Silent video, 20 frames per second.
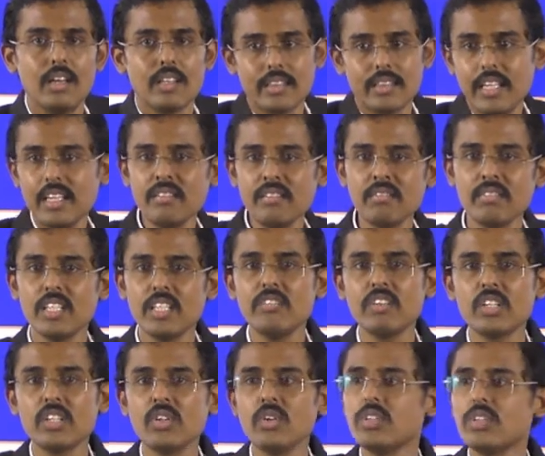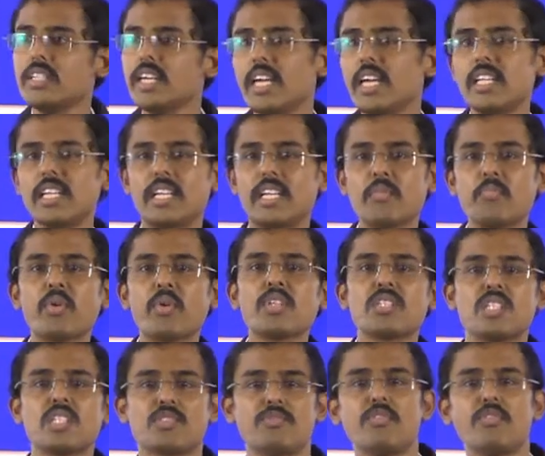Then even though there the
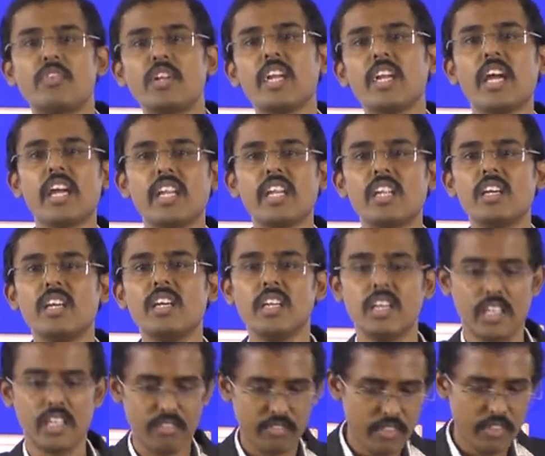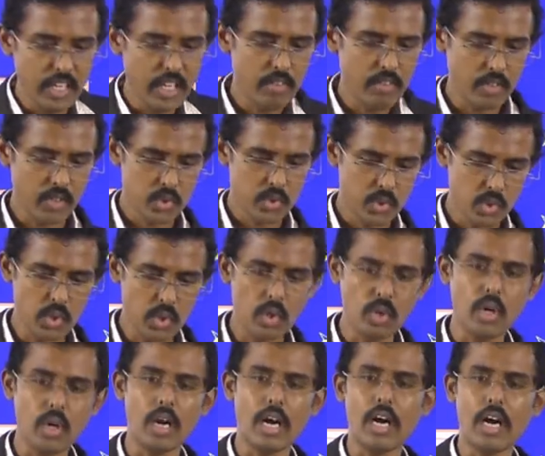temperature is 59, we have to
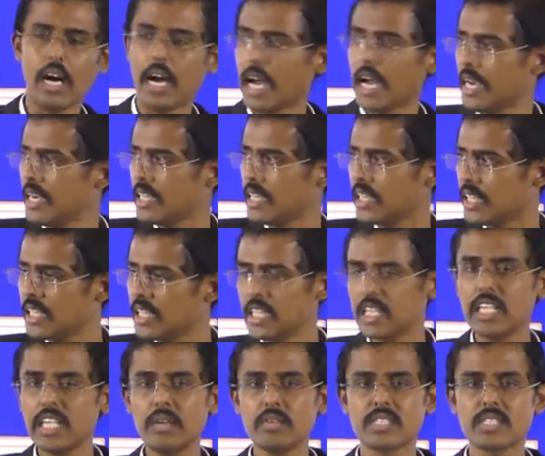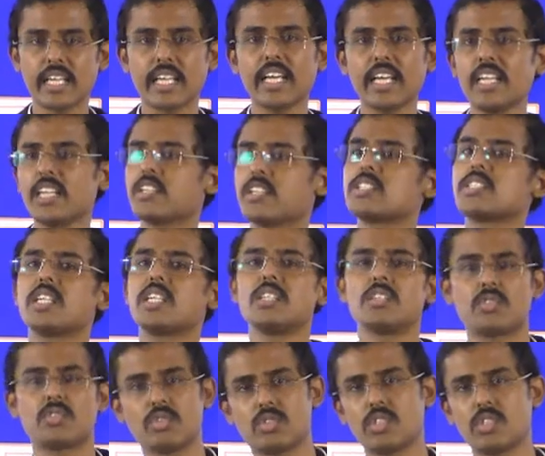show, and in a second it
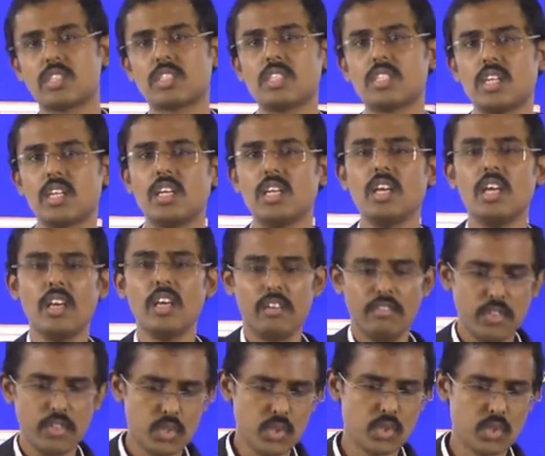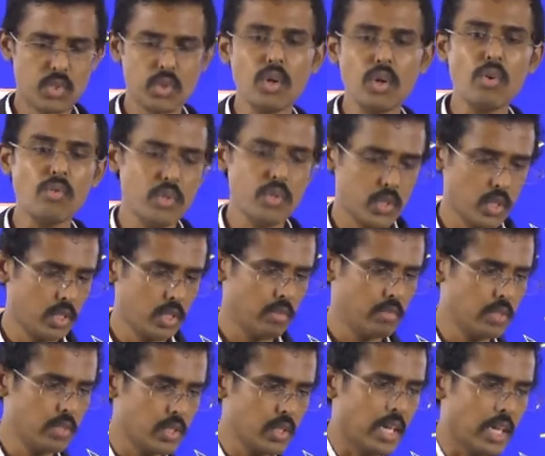changes to 60. We
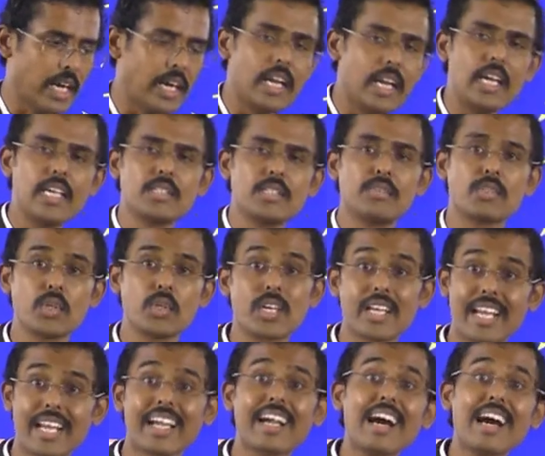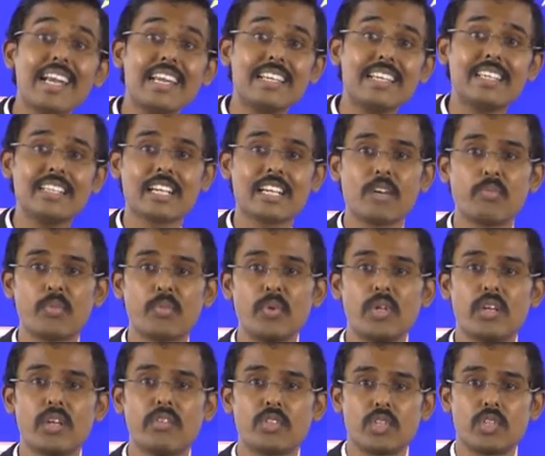should analyze, we should record it in the
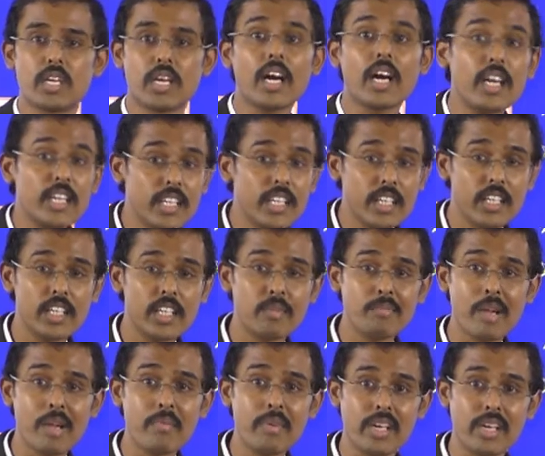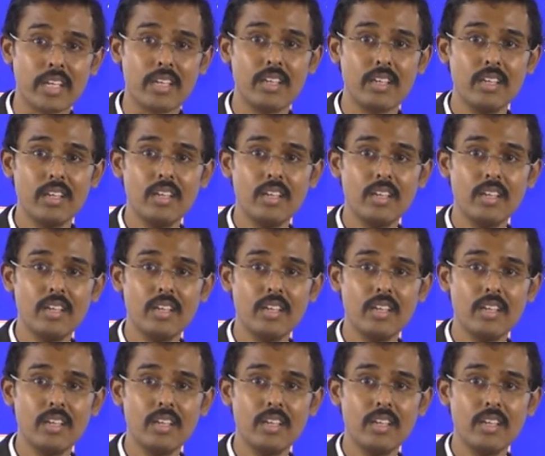computer, we should record it into the memory,